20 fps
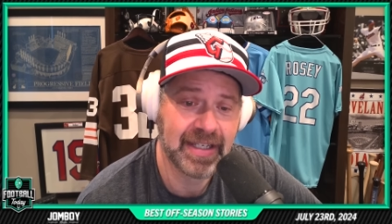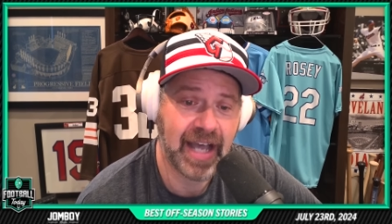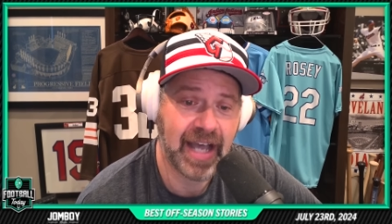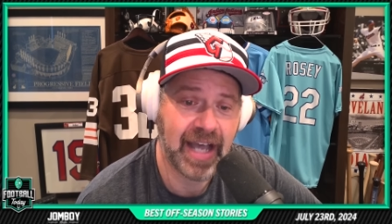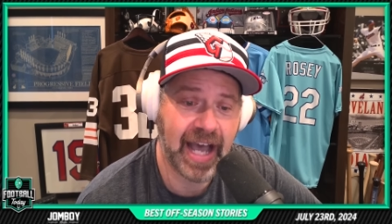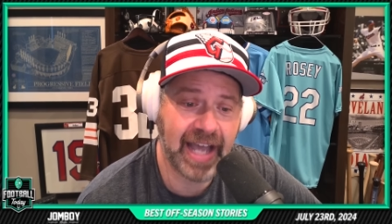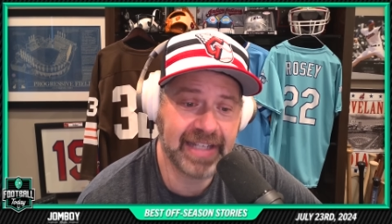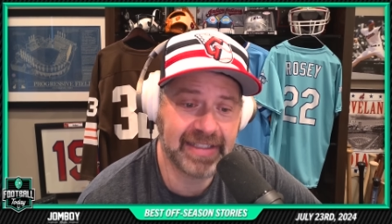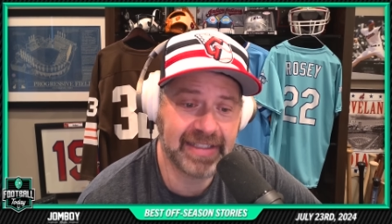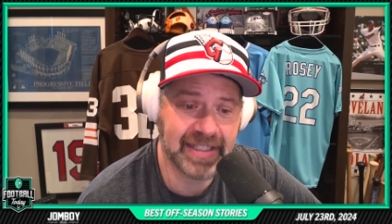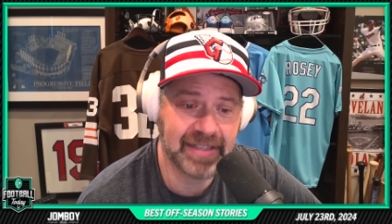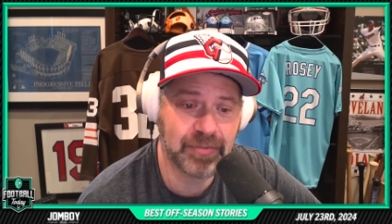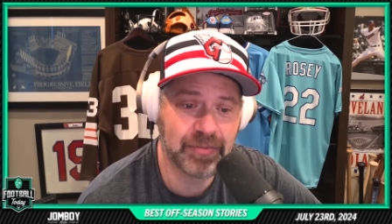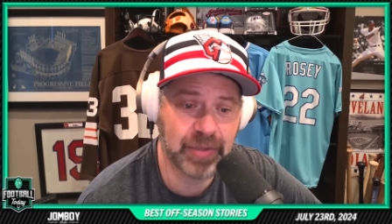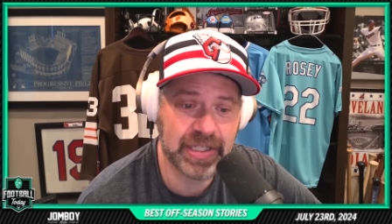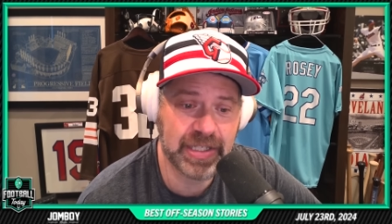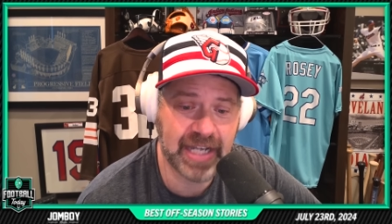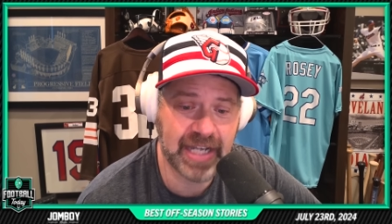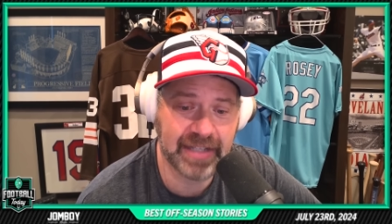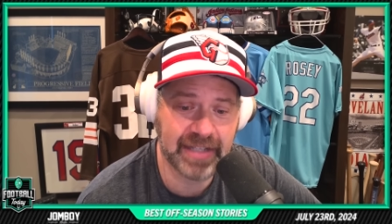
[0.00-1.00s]
I did
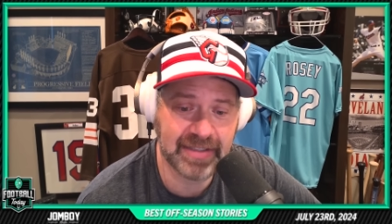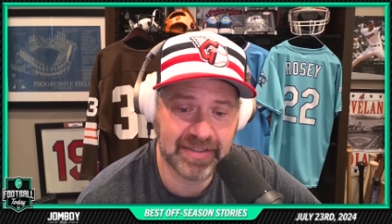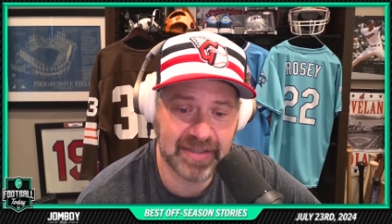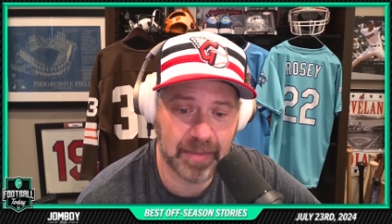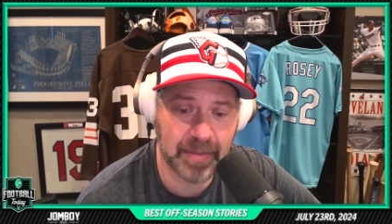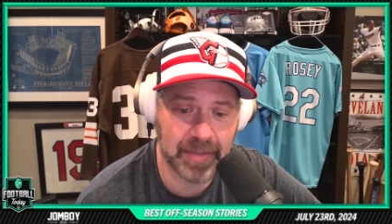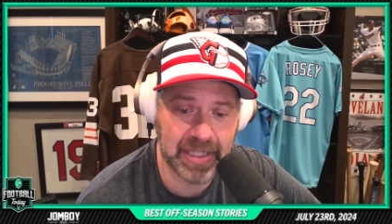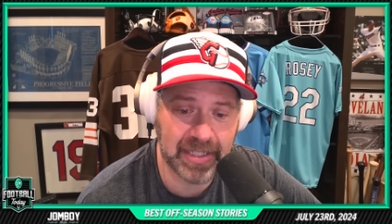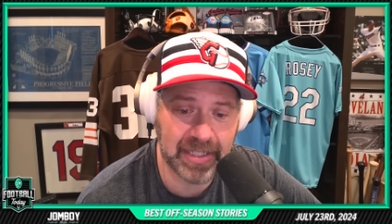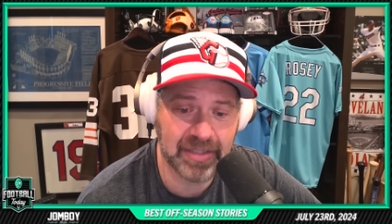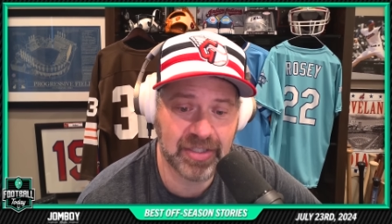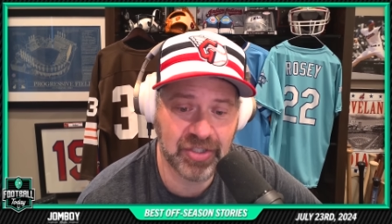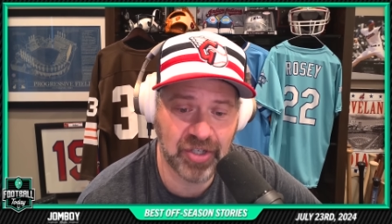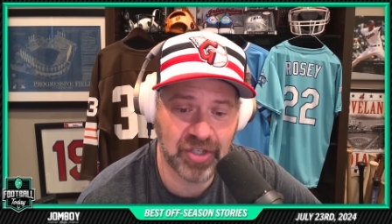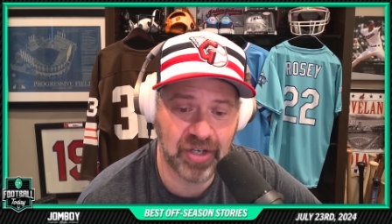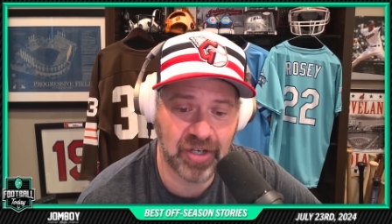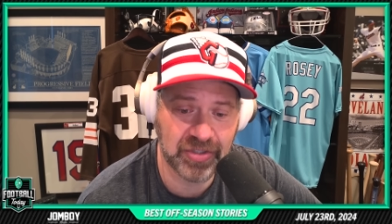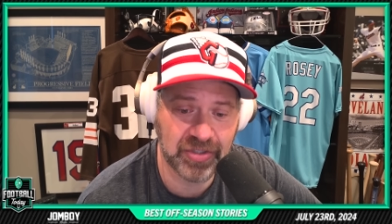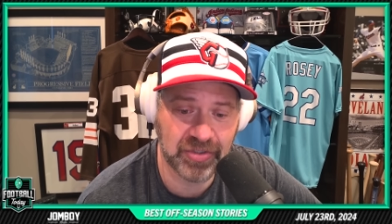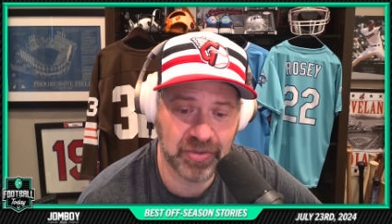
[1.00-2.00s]
reach out to somebody in the
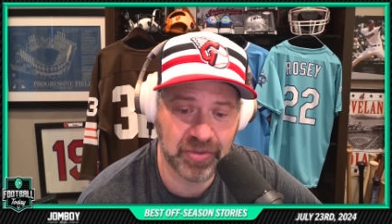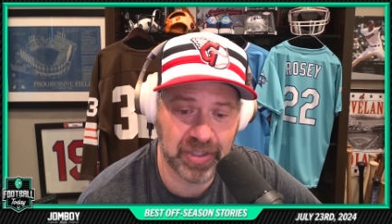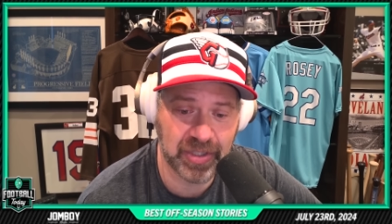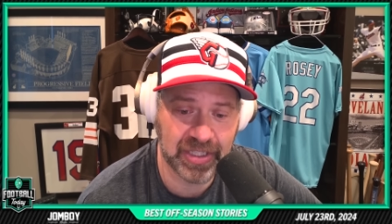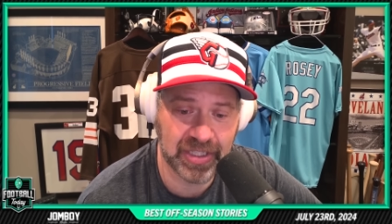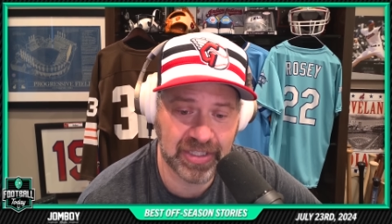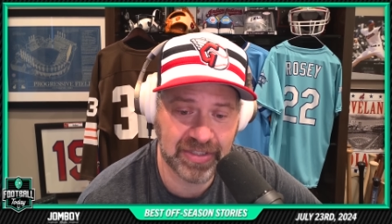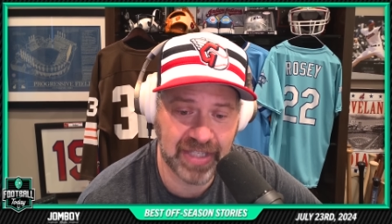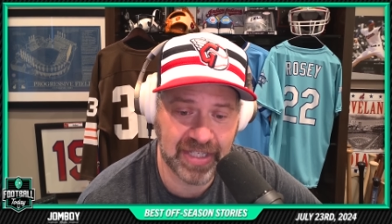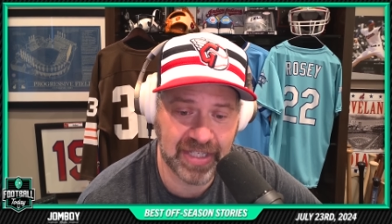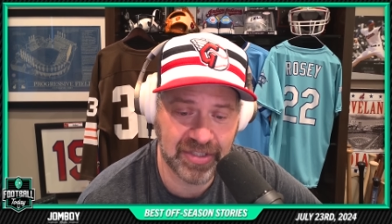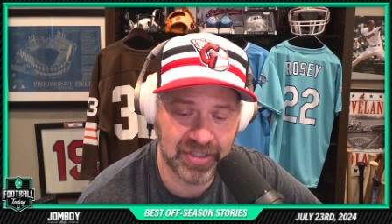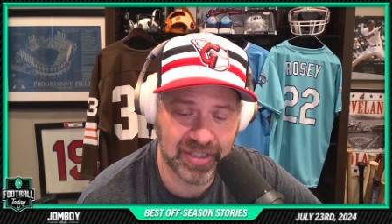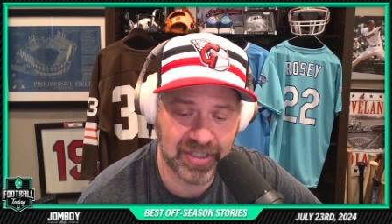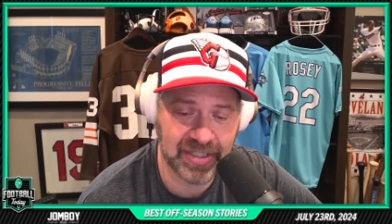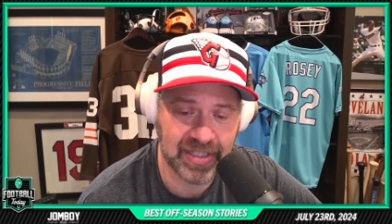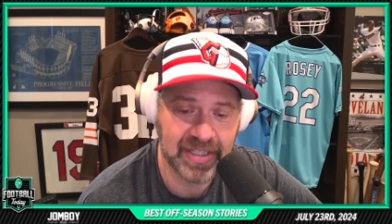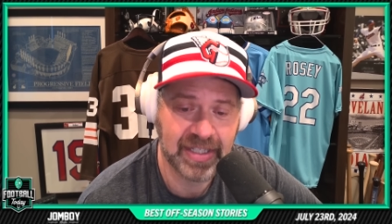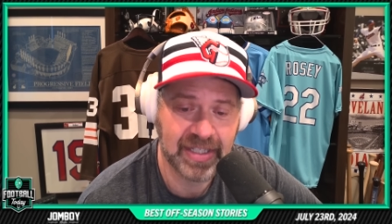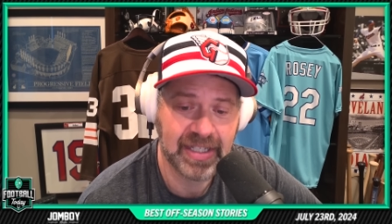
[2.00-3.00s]
Chargers
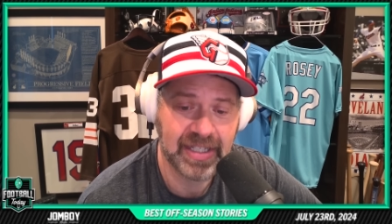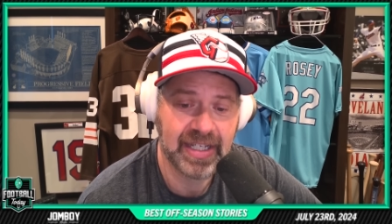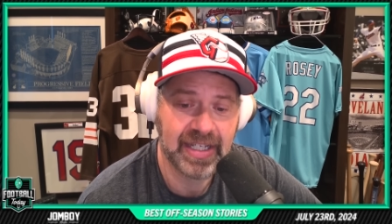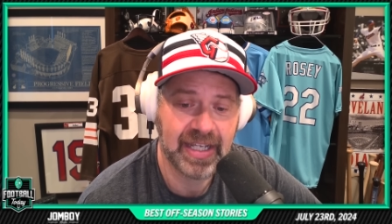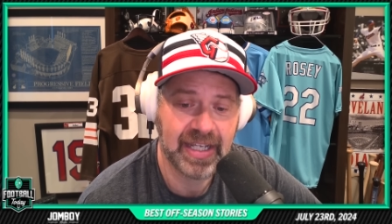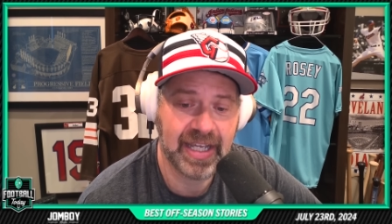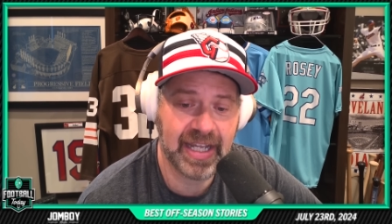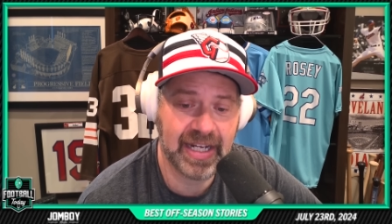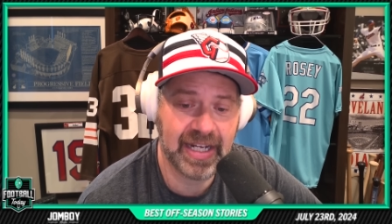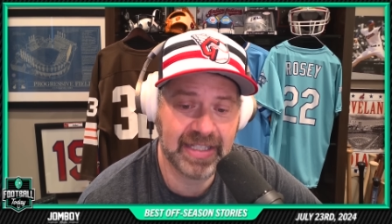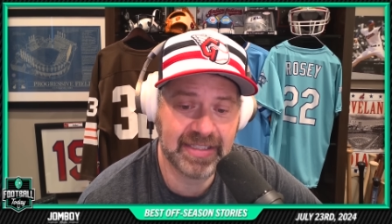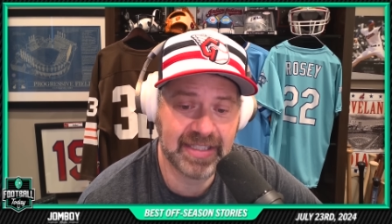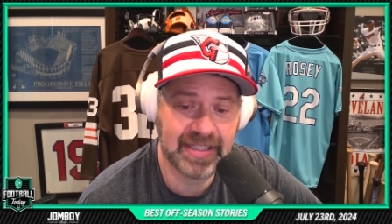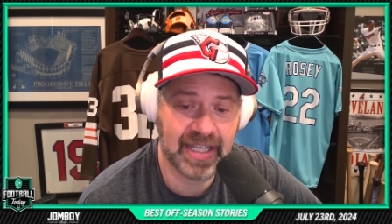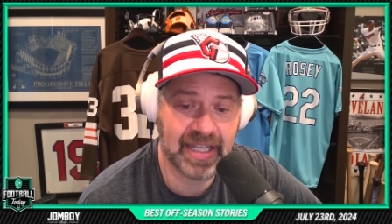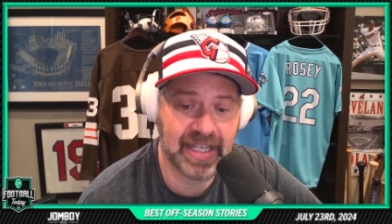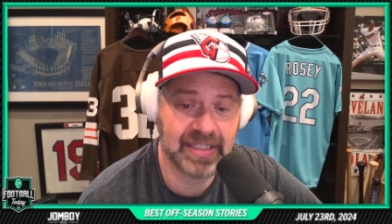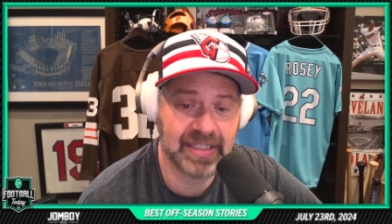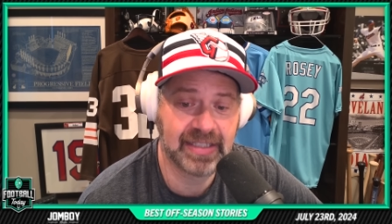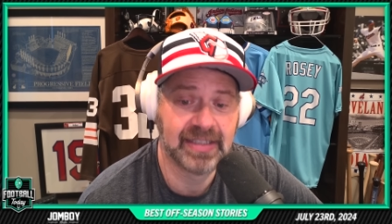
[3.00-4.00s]
organization, and I
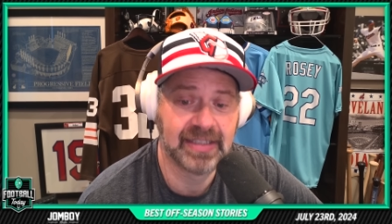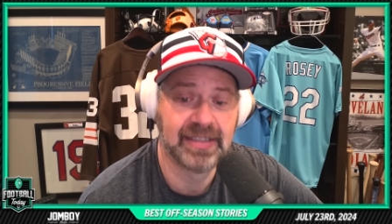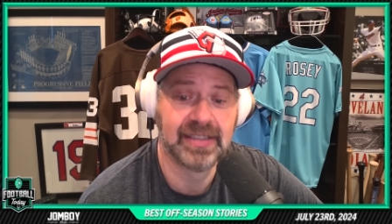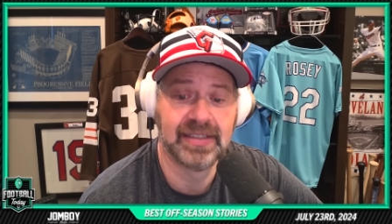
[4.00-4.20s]
said,